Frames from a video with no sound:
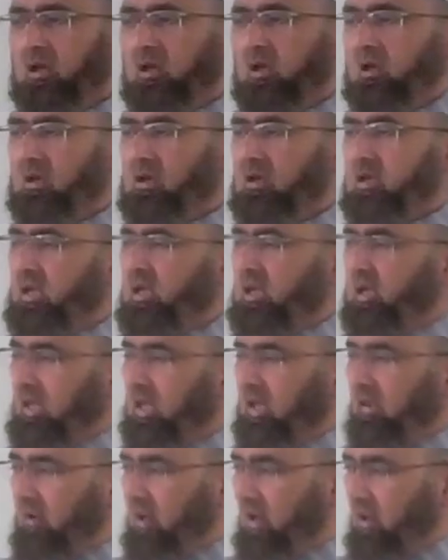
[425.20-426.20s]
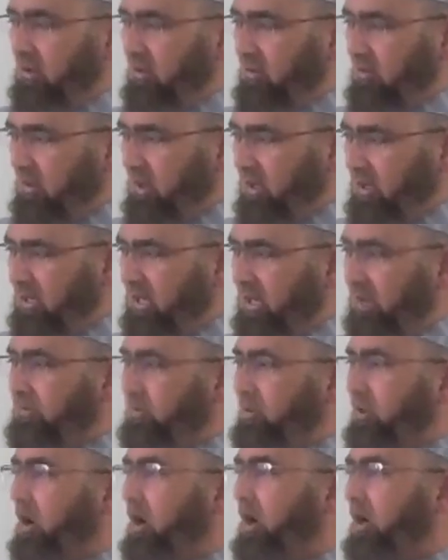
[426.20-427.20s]
He gave a
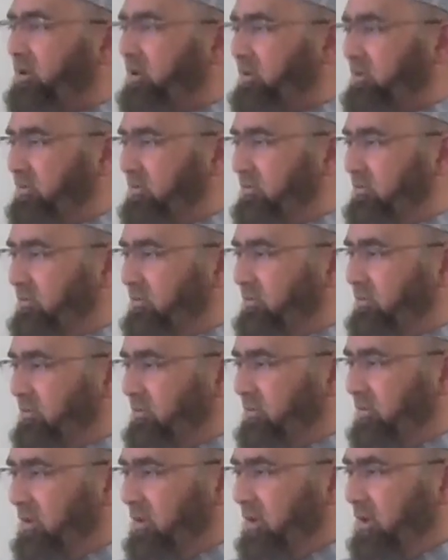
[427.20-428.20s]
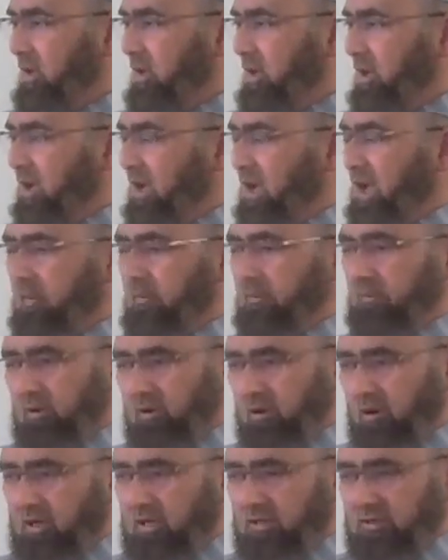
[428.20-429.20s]
deep thought, and
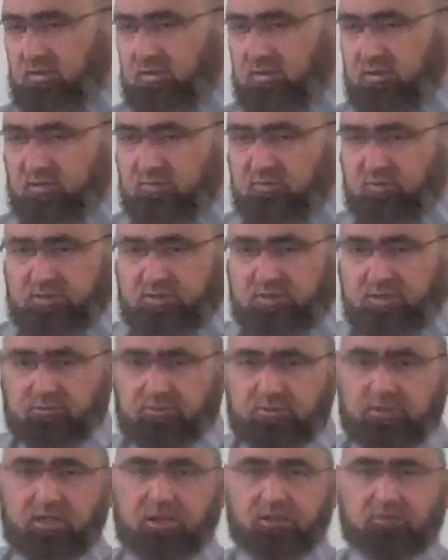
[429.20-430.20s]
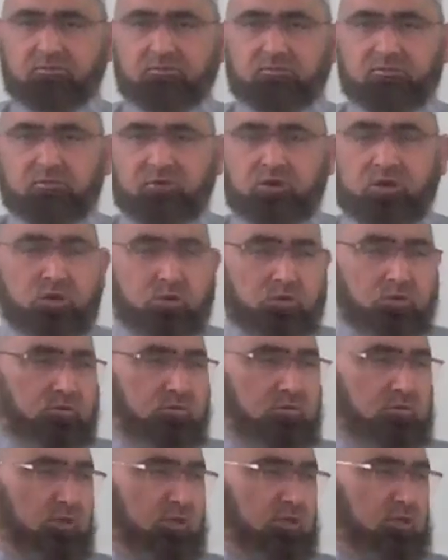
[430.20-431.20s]
because this was something new,
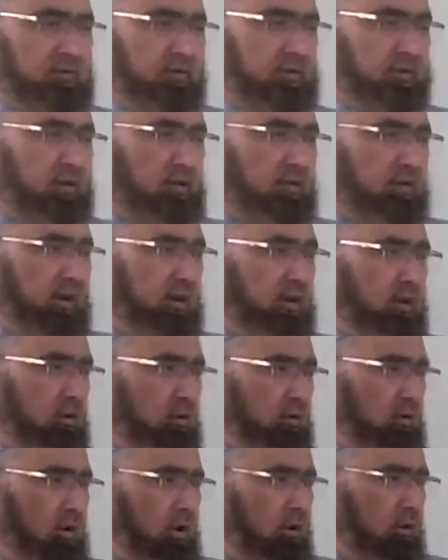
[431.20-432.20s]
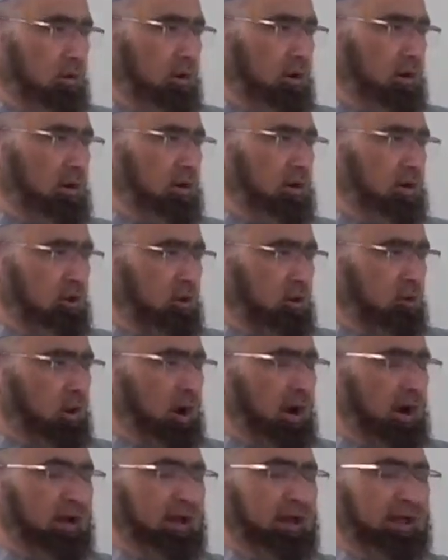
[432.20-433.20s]
it was a very novel, new
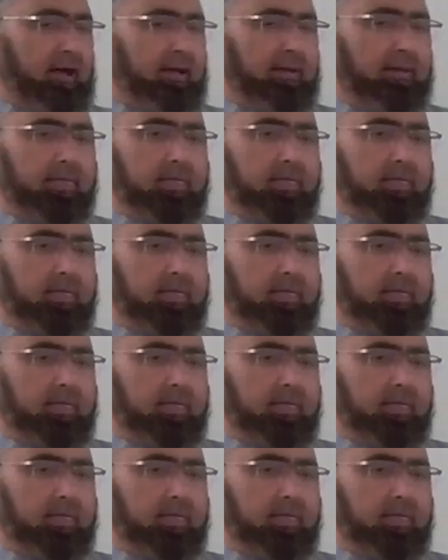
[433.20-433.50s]
idea.